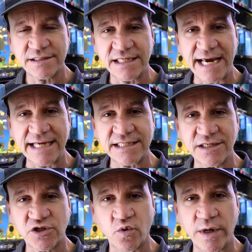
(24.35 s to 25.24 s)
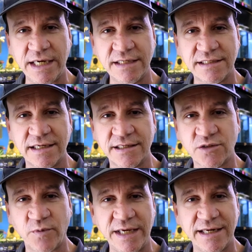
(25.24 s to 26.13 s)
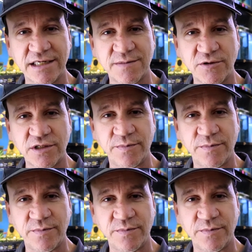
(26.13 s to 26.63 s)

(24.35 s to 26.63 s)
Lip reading: Today it's in the 20s. This weekend it's supposed